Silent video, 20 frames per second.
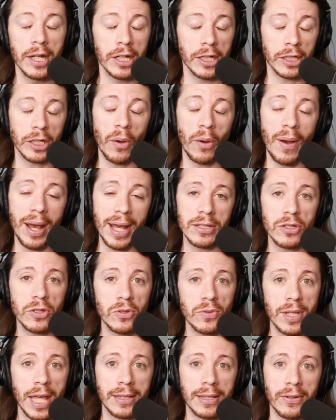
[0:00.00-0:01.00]
go ahead and
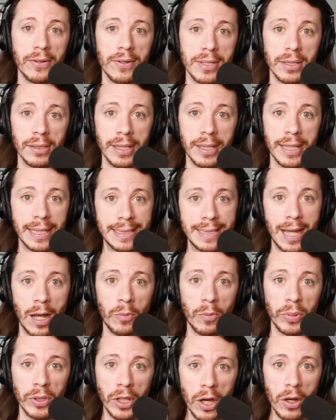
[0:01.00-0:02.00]
do that. There is a link
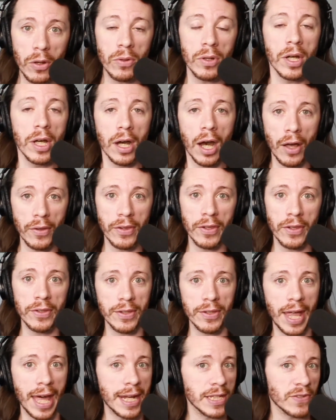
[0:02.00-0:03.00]
down below. Other
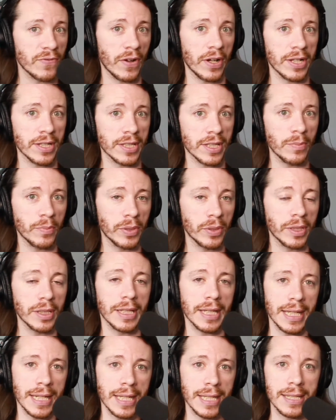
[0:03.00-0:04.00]
than that, it's very
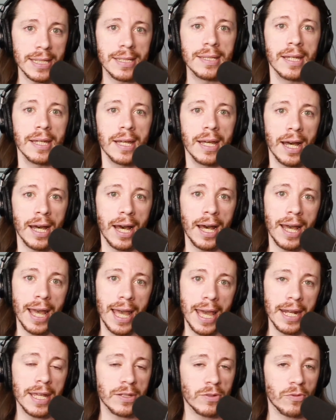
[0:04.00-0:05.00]
simple. It is
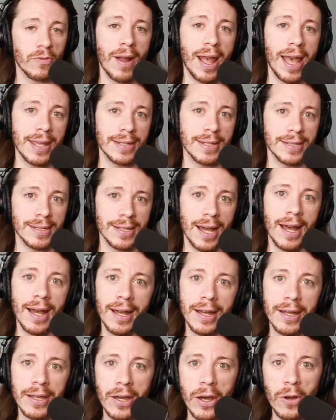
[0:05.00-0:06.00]

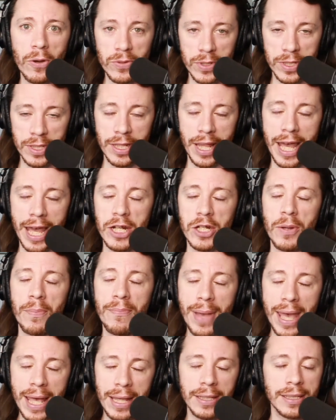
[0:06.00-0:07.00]

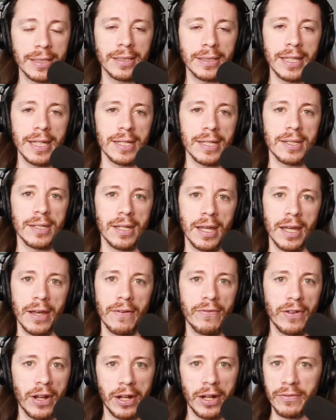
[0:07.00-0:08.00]
nsrad.io/mailing list.
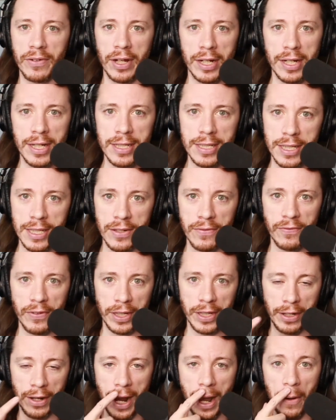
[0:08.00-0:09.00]
Very, very easy to
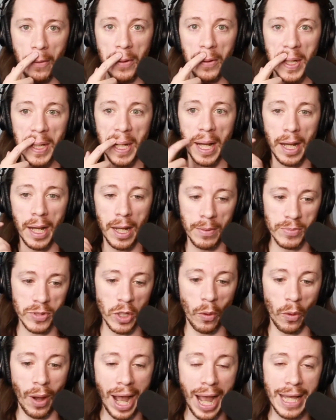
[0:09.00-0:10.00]
figure out.
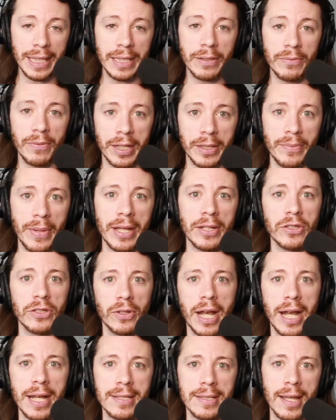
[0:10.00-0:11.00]
So highly recommend
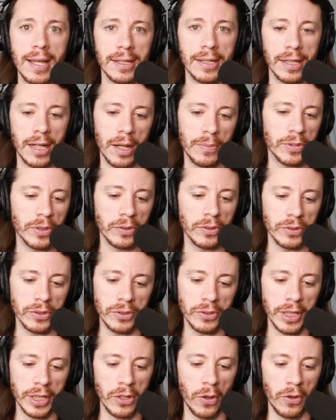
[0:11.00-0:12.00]
you guys signing up.
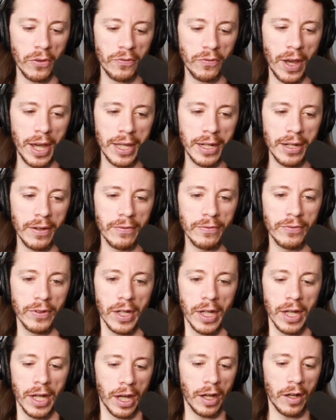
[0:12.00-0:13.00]
You'll get notified of
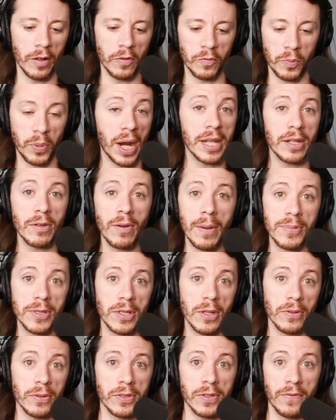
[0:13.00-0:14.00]
brand new
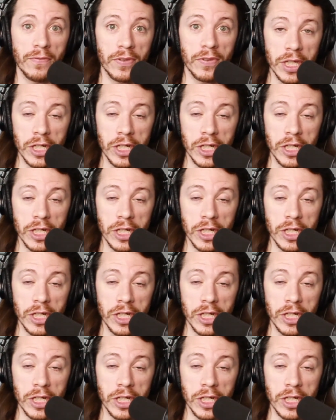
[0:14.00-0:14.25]
episodes of this